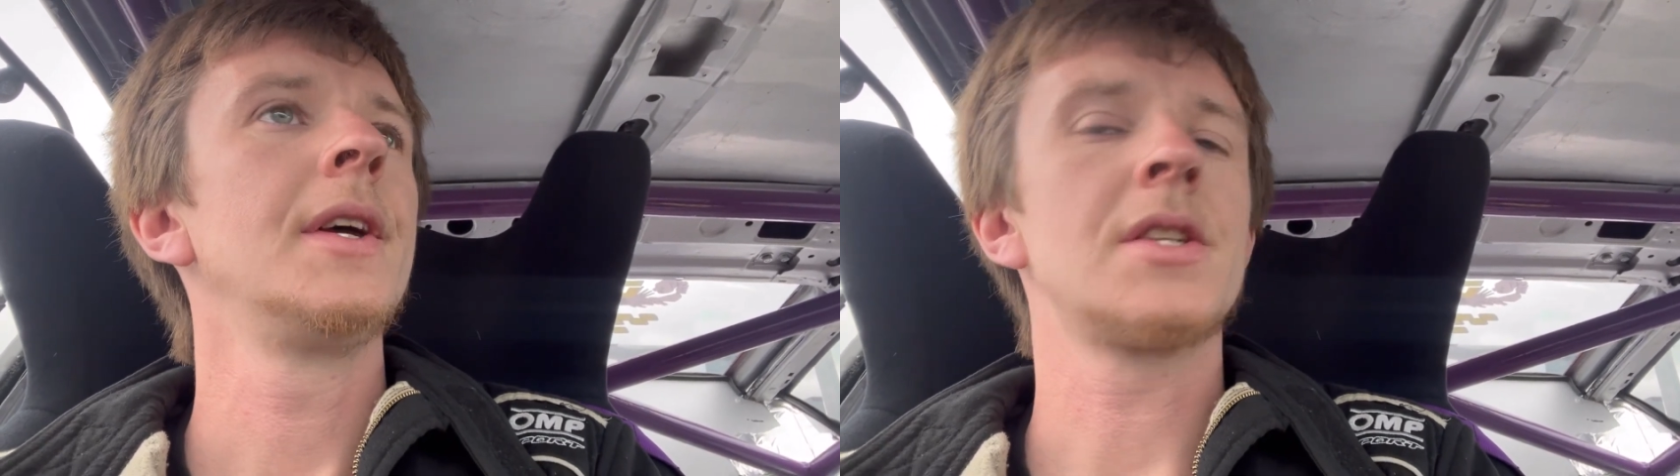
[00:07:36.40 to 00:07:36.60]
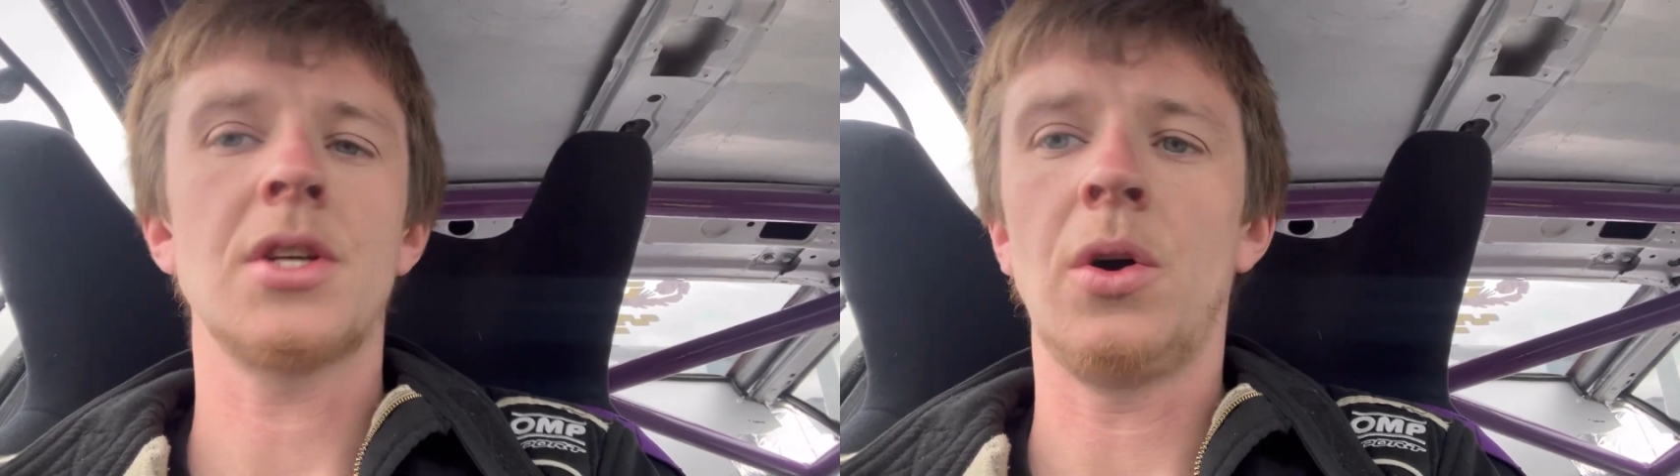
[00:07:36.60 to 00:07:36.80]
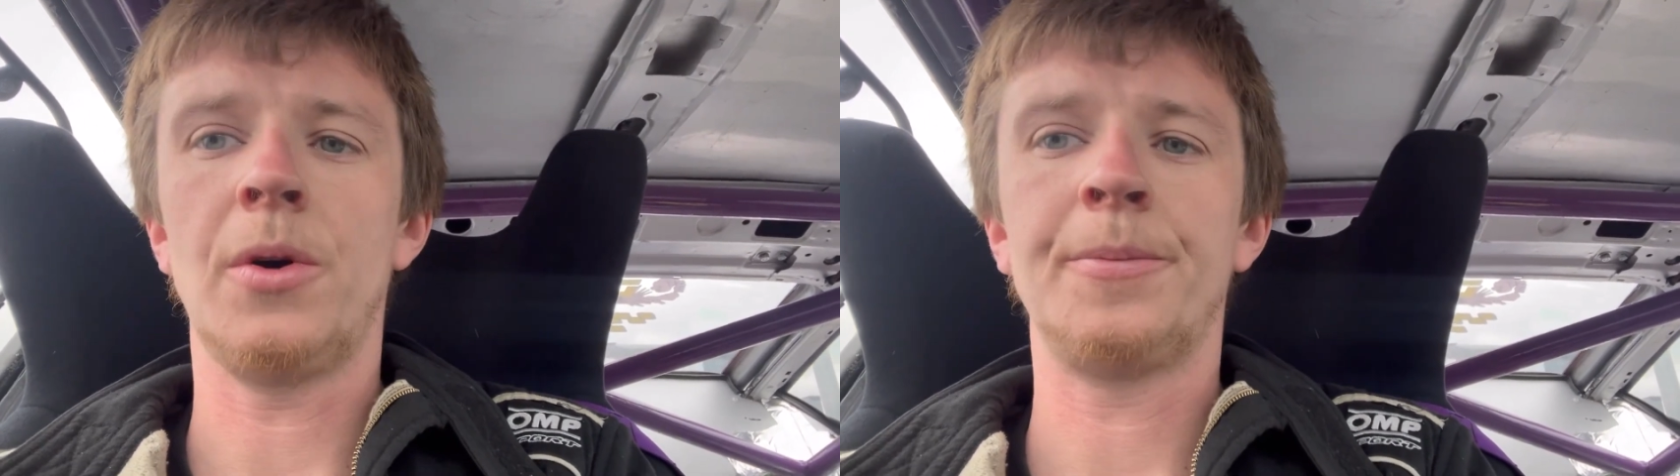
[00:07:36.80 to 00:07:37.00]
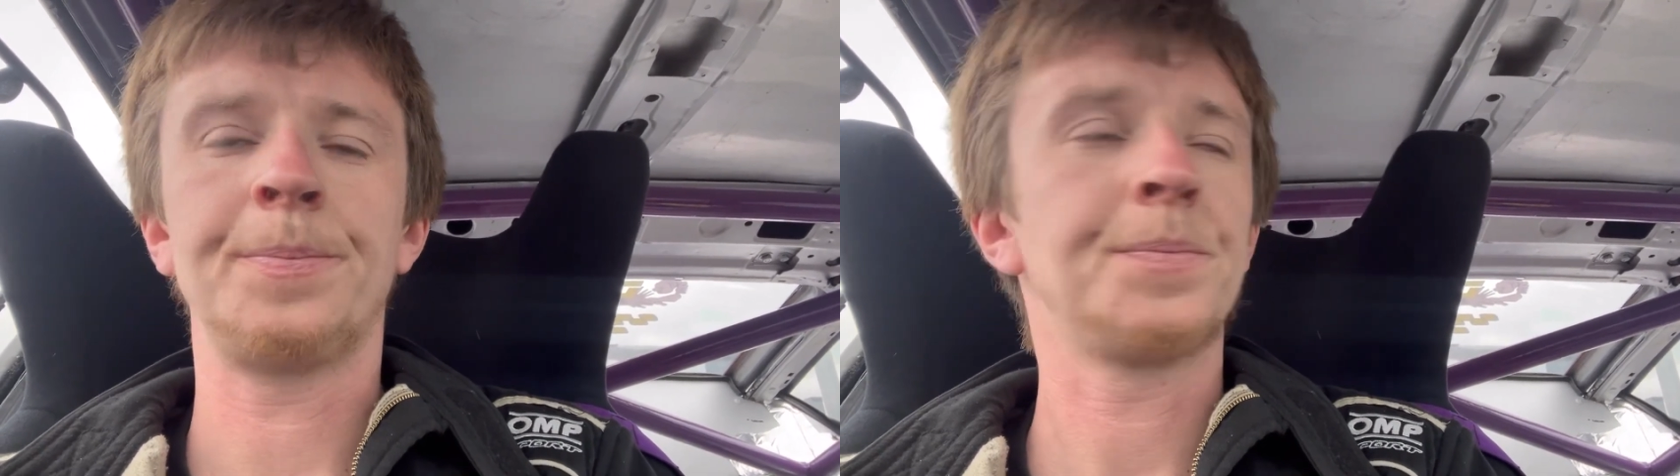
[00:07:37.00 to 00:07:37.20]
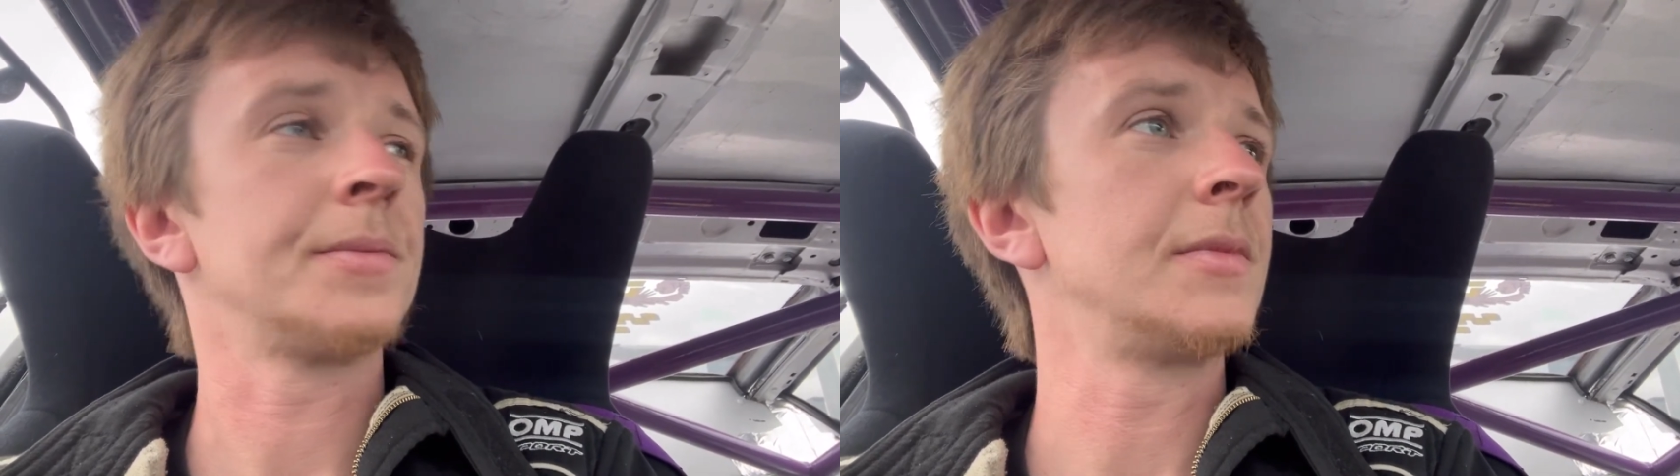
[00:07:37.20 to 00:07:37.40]
So
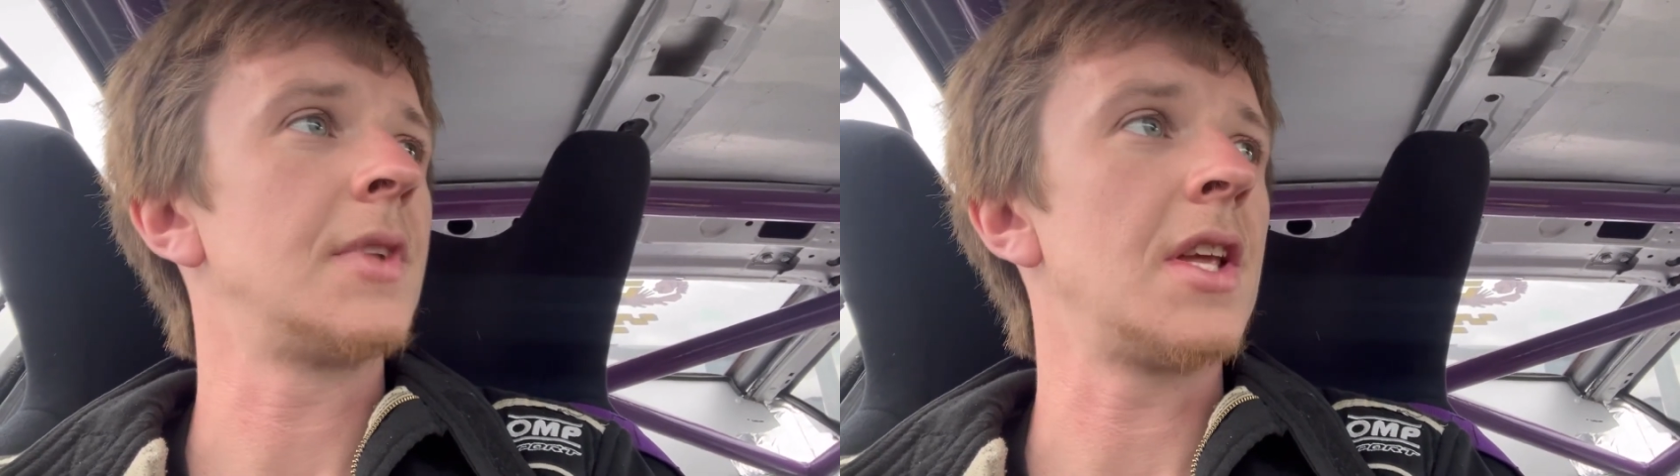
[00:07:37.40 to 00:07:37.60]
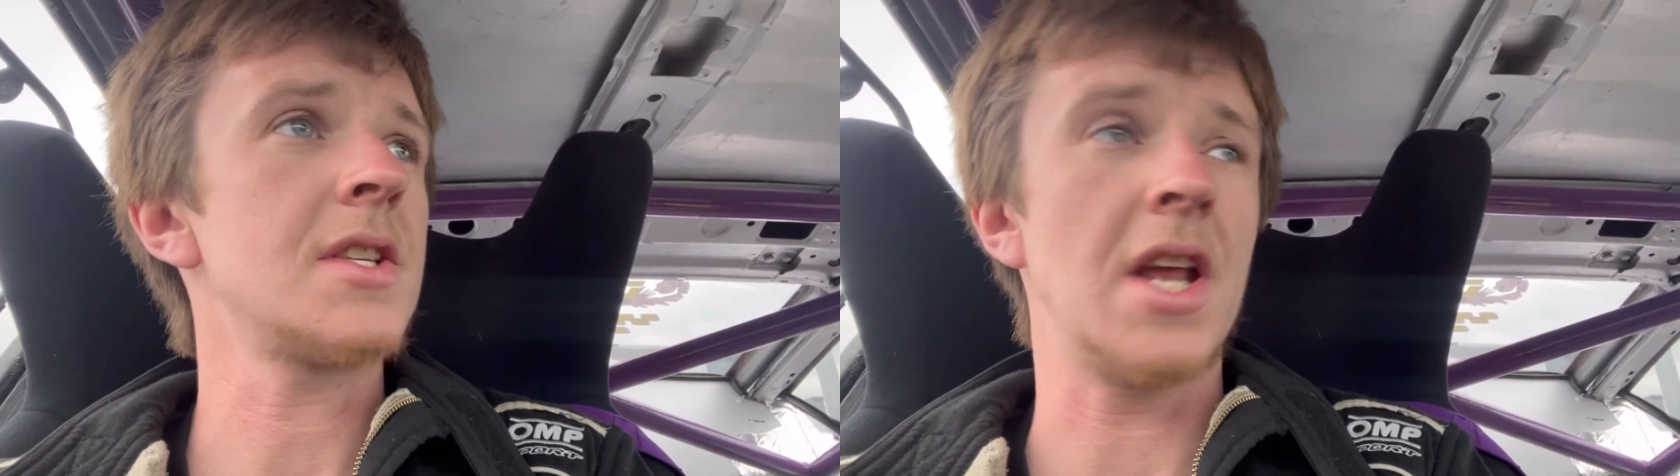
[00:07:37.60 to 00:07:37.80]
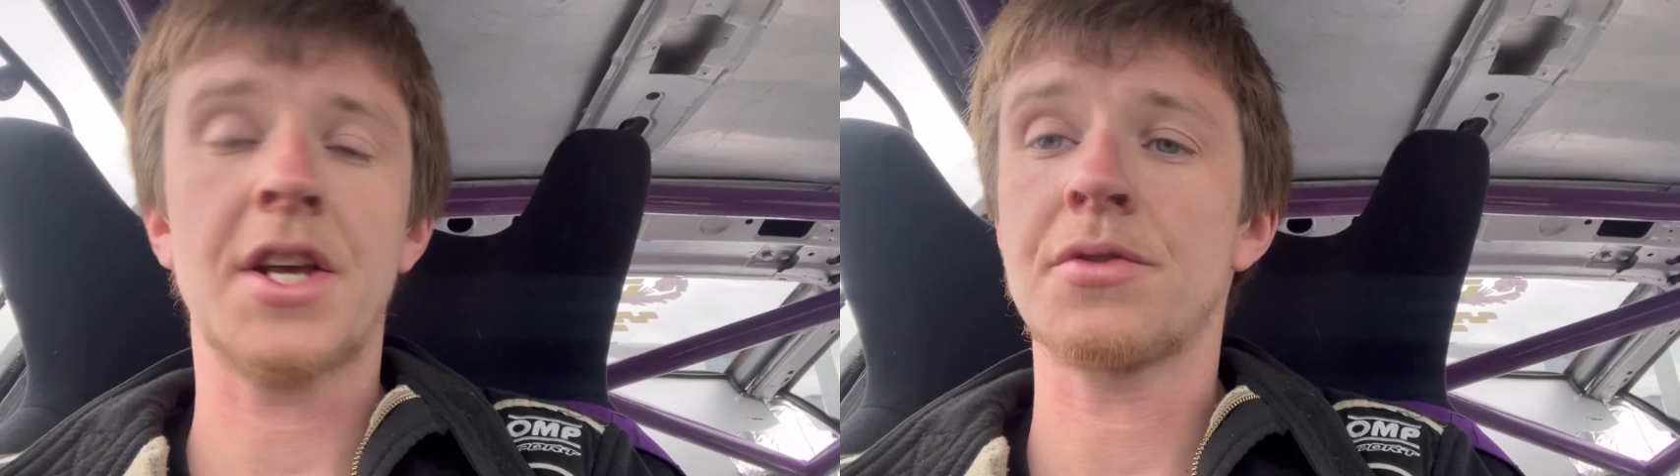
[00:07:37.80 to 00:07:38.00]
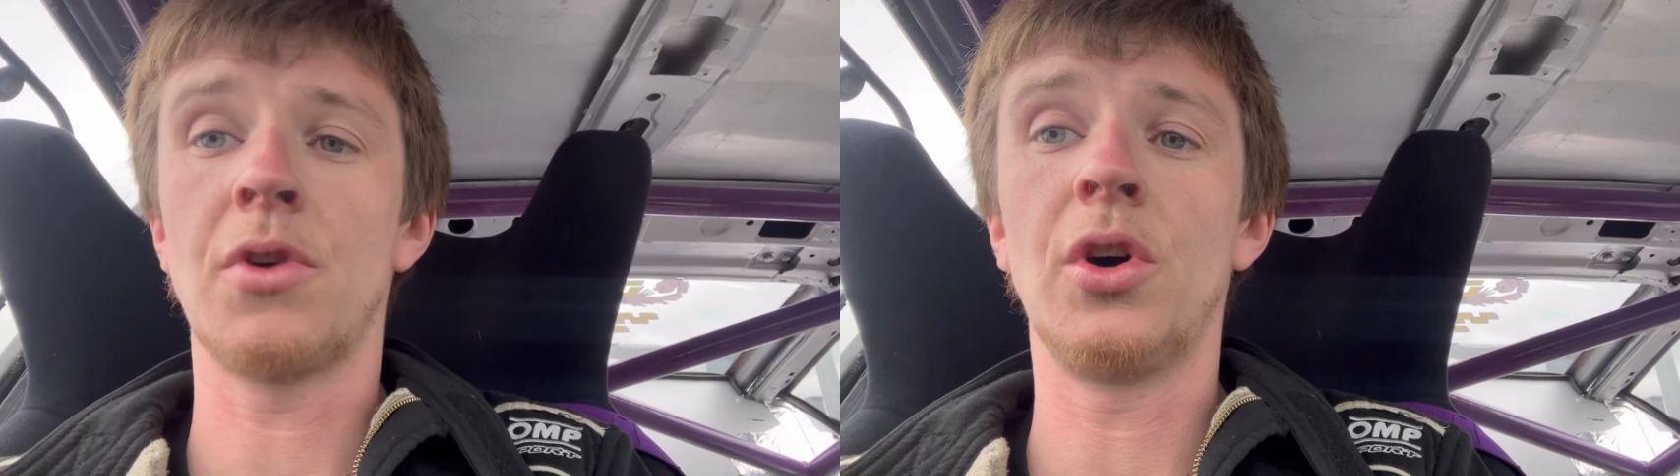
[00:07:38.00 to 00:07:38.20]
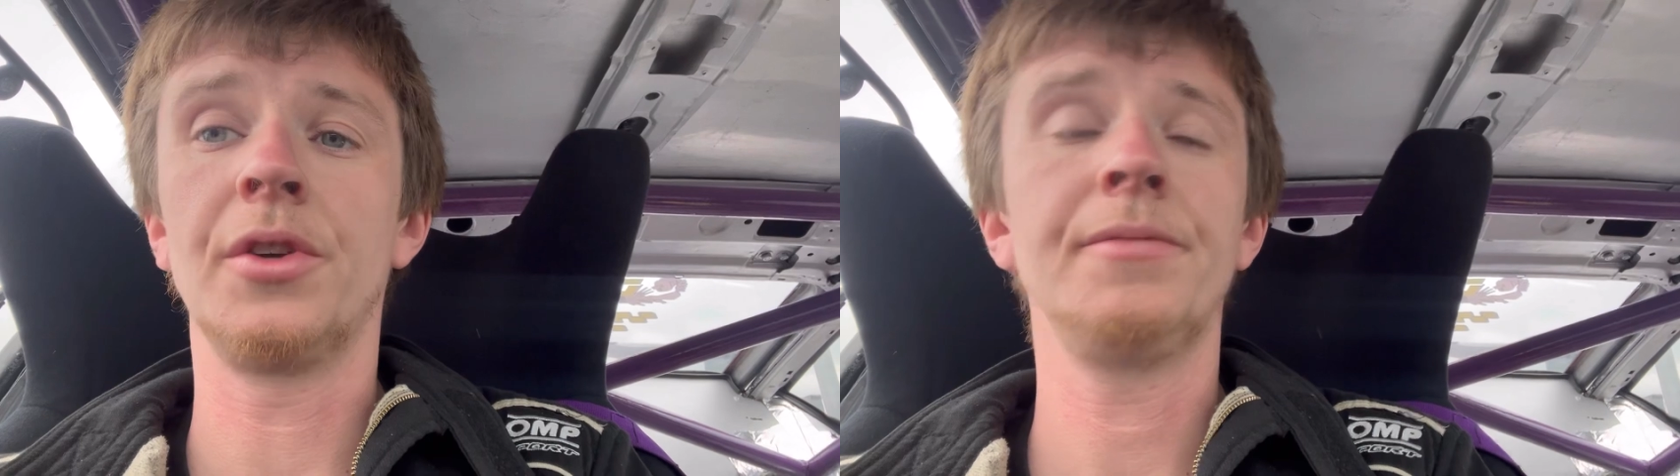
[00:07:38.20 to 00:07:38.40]
this next
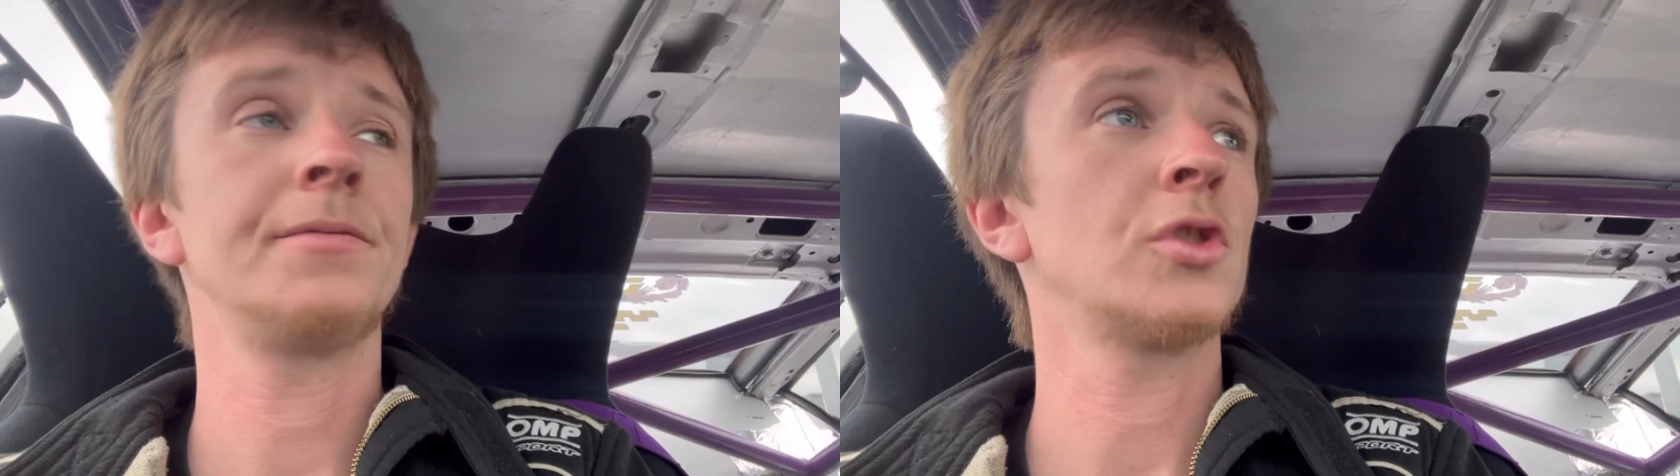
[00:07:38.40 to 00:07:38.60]
run